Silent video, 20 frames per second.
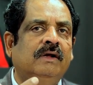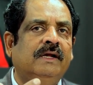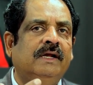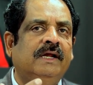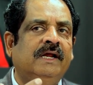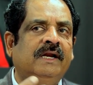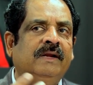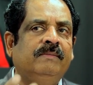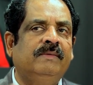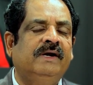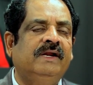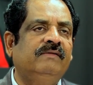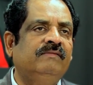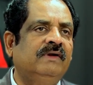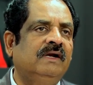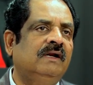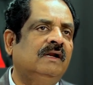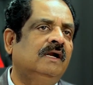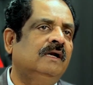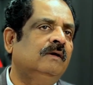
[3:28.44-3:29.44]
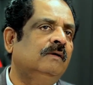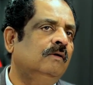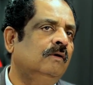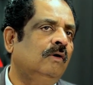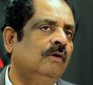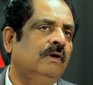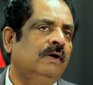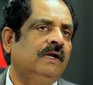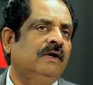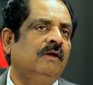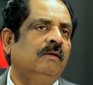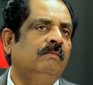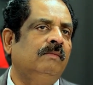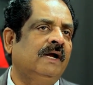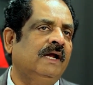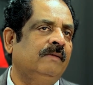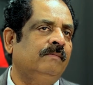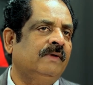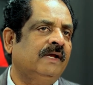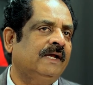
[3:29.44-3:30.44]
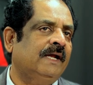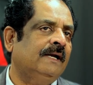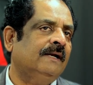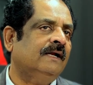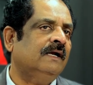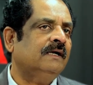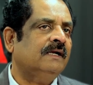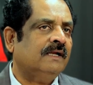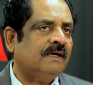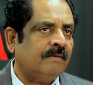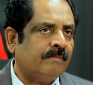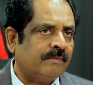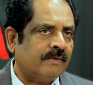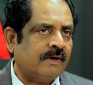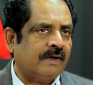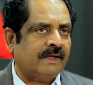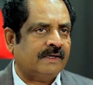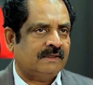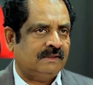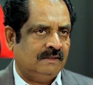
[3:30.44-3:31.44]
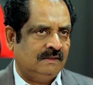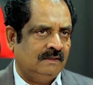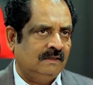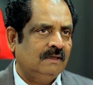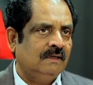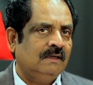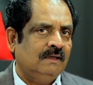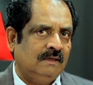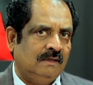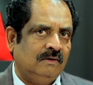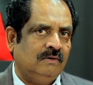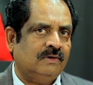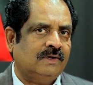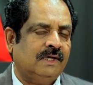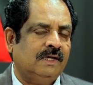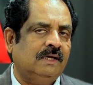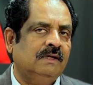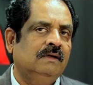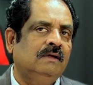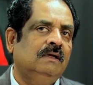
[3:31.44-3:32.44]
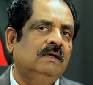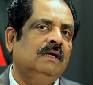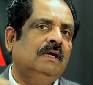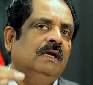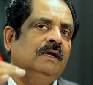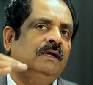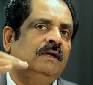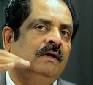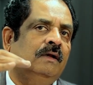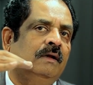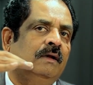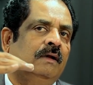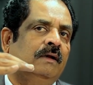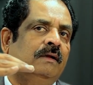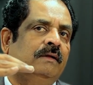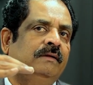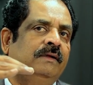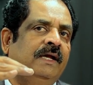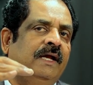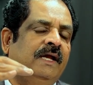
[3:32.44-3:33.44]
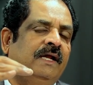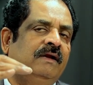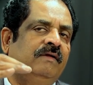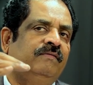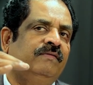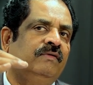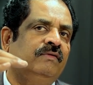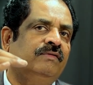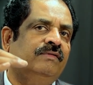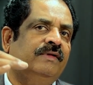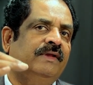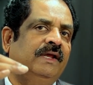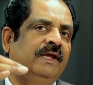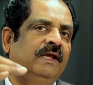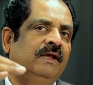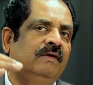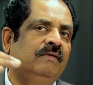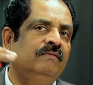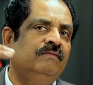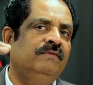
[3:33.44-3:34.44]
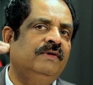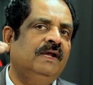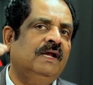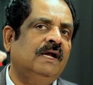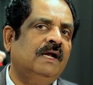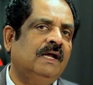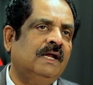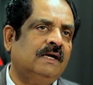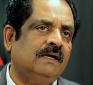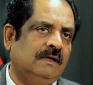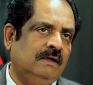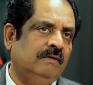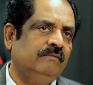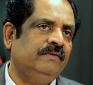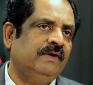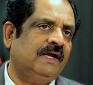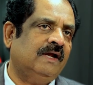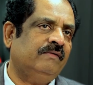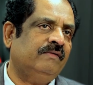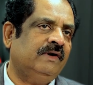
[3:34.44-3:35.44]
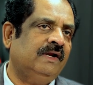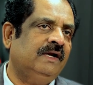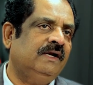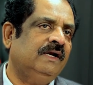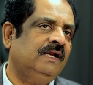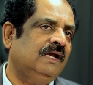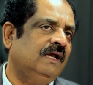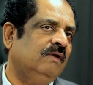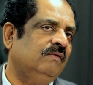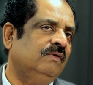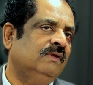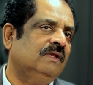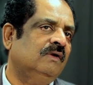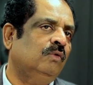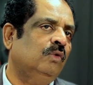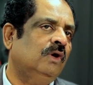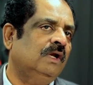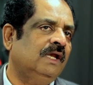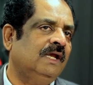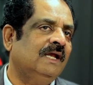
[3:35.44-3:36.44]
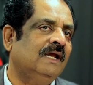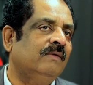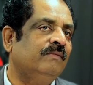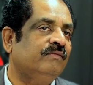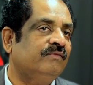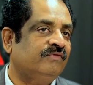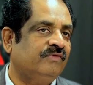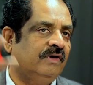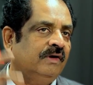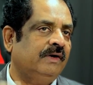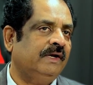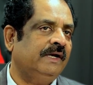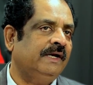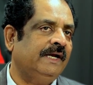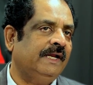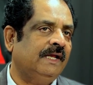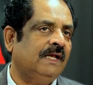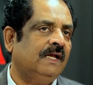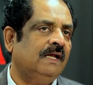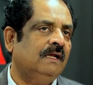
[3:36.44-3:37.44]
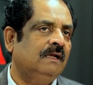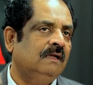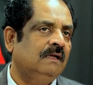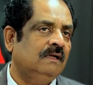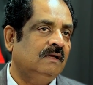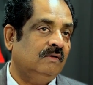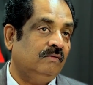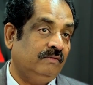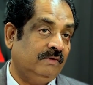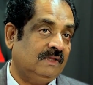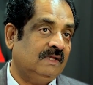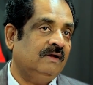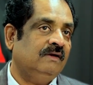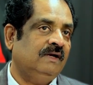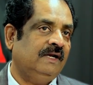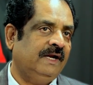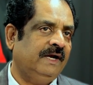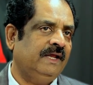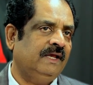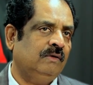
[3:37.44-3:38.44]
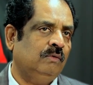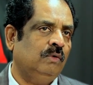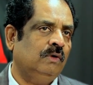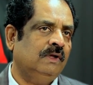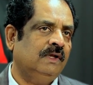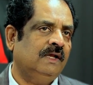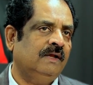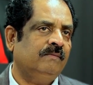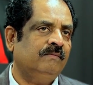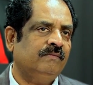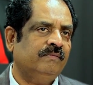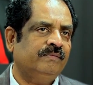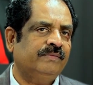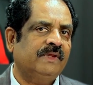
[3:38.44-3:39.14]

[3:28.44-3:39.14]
anybody will not go and buy my Alcantara product. Okay, there if you see, we have an NDA with the OEM for India, with a leading OEM,